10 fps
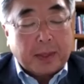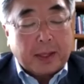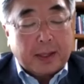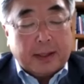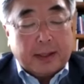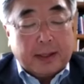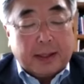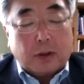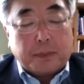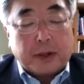As a
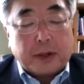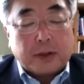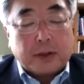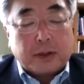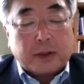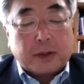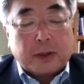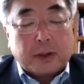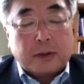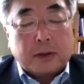co-president of the
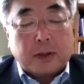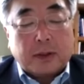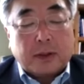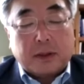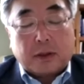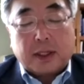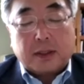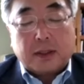Peter Drucker Society